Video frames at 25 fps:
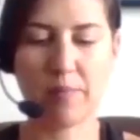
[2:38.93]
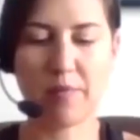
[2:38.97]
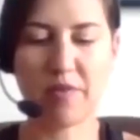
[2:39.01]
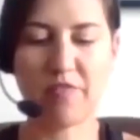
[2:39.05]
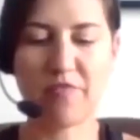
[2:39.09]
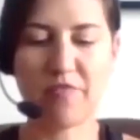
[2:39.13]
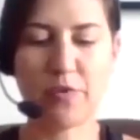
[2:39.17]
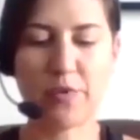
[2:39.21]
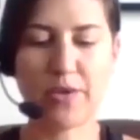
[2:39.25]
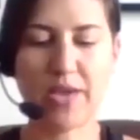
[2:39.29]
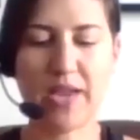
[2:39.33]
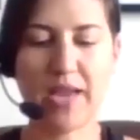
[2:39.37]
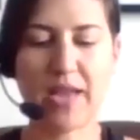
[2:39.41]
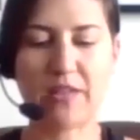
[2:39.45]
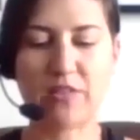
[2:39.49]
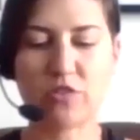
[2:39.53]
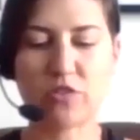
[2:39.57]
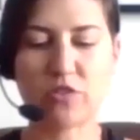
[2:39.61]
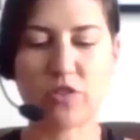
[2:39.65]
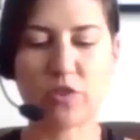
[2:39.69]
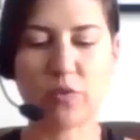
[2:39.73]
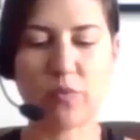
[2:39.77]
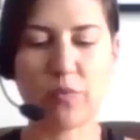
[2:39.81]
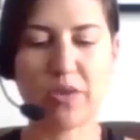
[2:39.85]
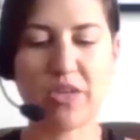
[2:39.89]
If you can,
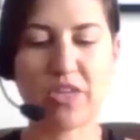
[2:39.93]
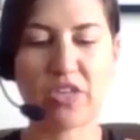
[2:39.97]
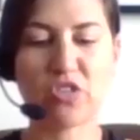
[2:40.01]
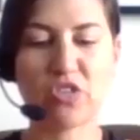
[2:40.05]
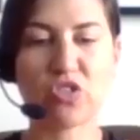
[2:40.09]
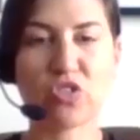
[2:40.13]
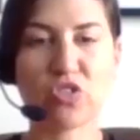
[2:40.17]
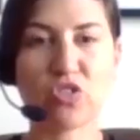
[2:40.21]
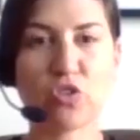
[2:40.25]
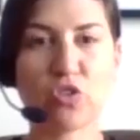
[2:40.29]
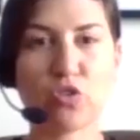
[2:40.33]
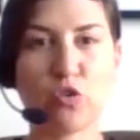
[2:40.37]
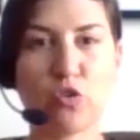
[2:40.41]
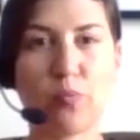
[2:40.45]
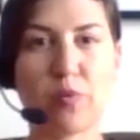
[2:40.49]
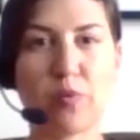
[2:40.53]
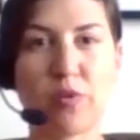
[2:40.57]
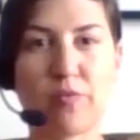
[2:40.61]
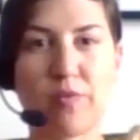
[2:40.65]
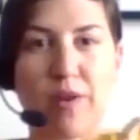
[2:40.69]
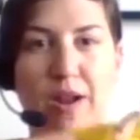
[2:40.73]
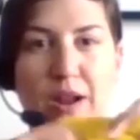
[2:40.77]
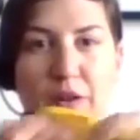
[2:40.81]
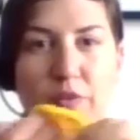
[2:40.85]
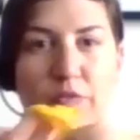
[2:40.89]
so that we can just loop it
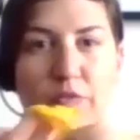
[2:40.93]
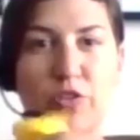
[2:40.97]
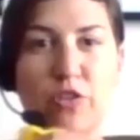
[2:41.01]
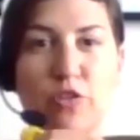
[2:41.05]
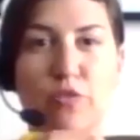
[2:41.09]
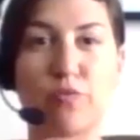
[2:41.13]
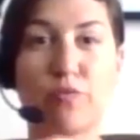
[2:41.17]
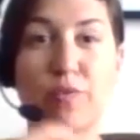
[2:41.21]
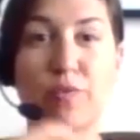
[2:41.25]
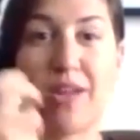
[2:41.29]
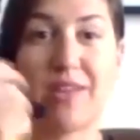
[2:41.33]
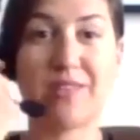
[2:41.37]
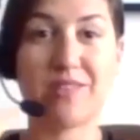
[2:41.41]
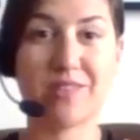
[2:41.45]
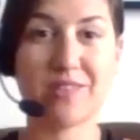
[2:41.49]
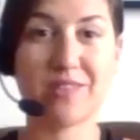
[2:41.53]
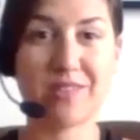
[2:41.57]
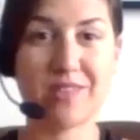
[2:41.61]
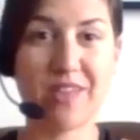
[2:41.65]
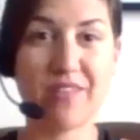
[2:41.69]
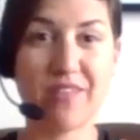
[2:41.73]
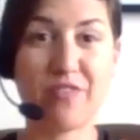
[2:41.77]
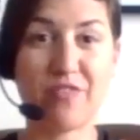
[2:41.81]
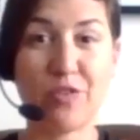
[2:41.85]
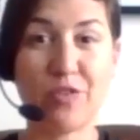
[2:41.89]
around your
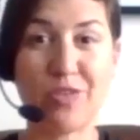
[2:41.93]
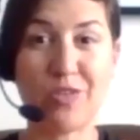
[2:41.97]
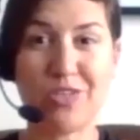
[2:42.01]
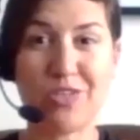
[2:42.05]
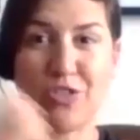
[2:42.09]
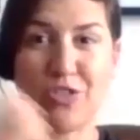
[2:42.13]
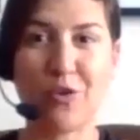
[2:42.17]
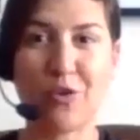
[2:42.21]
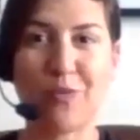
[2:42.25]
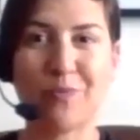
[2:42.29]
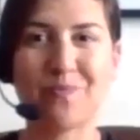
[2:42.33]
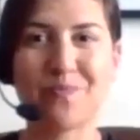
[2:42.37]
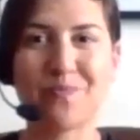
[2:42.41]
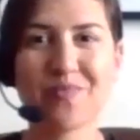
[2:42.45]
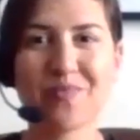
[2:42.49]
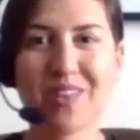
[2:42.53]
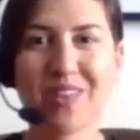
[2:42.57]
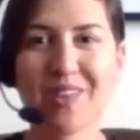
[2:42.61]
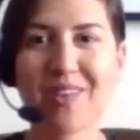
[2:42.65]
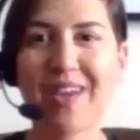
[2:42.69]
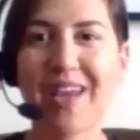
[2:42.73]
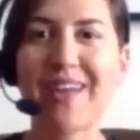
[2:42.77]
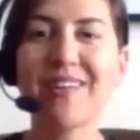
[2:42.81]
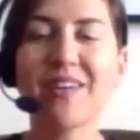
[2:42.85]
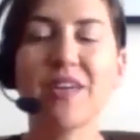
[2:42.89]
wrist if you need to.
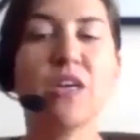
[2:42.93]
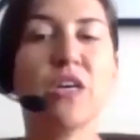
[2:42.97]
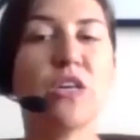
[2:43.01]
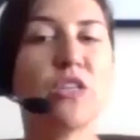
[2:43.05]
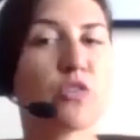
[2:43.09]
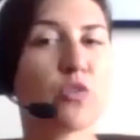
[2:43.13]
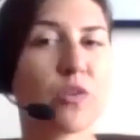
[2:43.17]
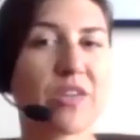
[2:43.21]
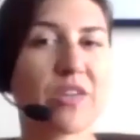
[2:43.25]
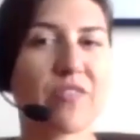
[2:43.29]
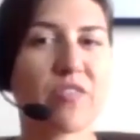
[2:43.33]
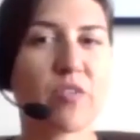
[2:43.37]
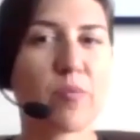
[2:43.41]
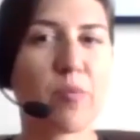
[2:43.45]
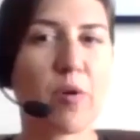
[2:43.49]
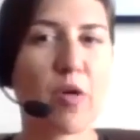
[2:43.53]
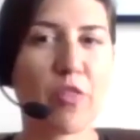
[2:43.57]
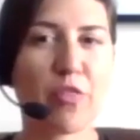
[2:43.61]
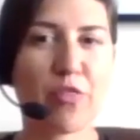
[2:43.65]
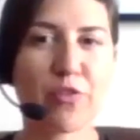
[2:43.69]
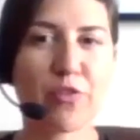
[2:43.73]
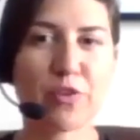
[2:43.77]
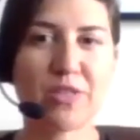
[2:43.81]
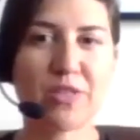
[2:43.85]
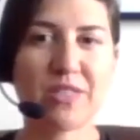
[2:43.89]
Okay, so I'll give you
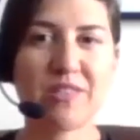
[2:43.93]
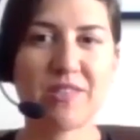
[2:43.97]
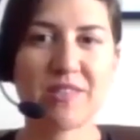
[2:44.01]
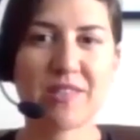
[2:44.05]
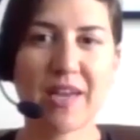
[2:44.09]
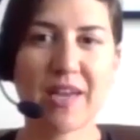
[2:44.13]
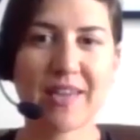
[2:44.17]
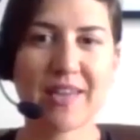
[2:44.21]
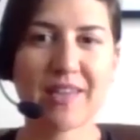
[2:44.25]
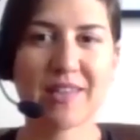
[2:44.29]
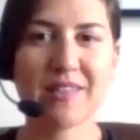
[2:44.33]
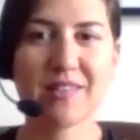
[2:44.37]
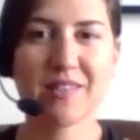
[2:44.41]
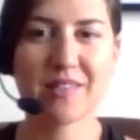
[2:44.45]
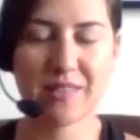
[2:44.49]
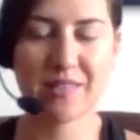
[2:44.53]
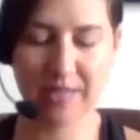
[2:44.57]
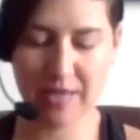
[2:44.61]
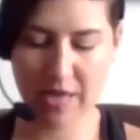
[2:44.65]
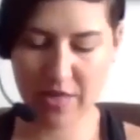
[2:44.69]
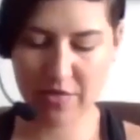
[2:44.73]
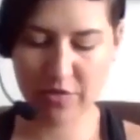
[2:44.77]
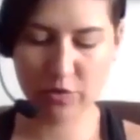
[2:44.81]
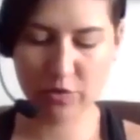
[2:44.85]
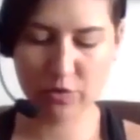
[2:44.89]
about 30 seconds
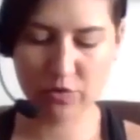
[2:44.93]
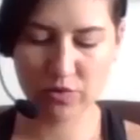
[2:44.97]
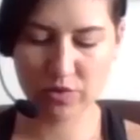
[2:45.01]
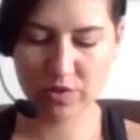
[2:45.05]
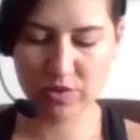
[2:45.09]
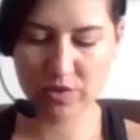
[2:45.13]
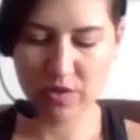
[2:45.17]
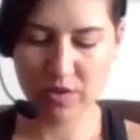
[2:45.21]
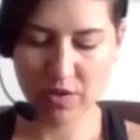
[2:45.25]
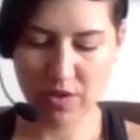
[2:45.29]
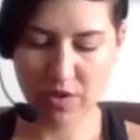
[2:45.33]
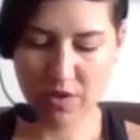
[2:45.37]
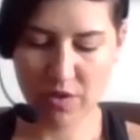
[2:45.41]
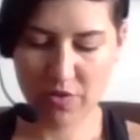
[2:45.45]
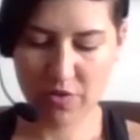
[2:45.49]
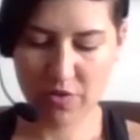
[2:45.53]
to get those